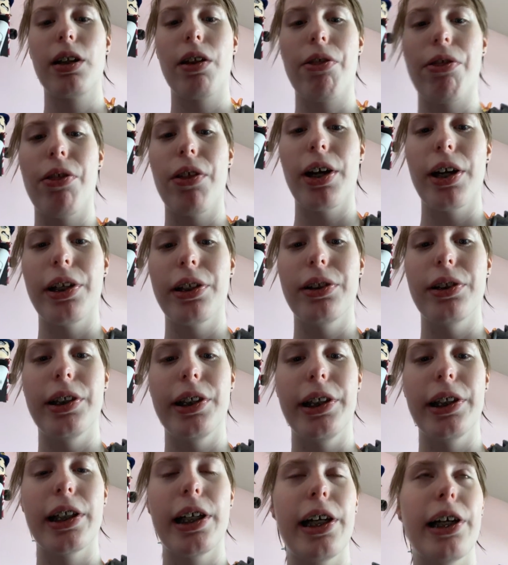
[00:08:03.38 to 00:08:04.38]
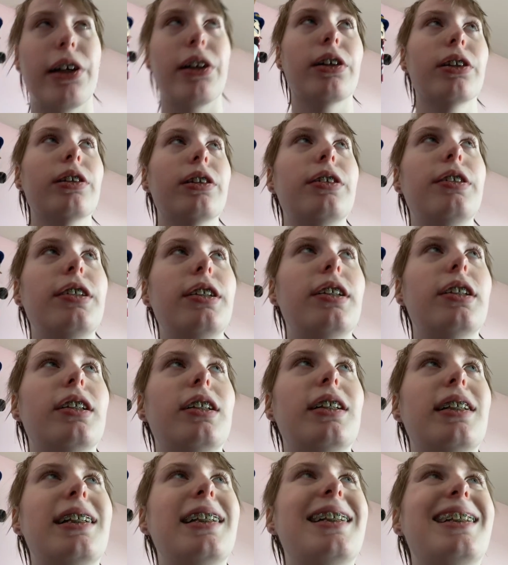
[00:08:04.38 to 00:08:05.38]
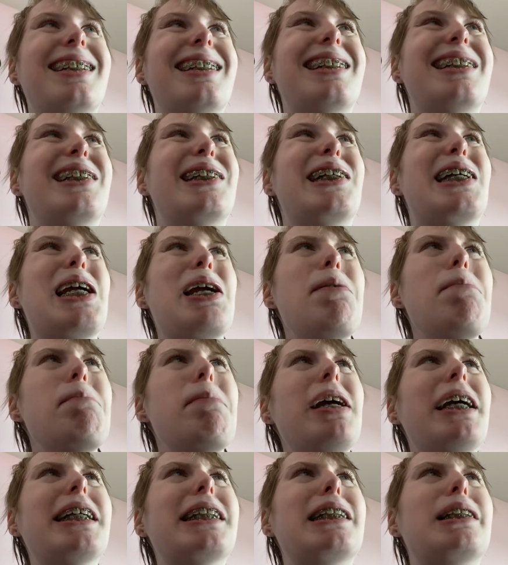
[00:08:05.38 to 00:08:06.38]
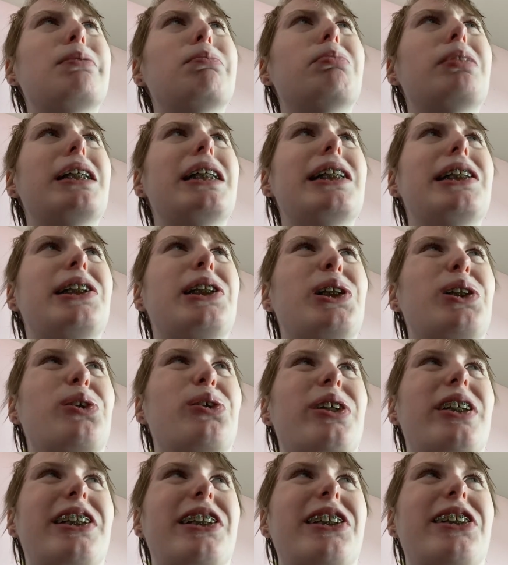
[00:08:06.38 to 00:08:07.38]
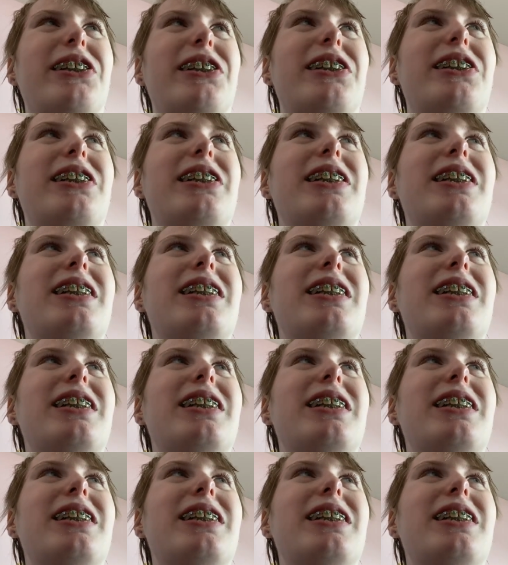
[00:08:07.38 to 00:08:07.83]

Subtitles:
than the hair, it makes me triggered.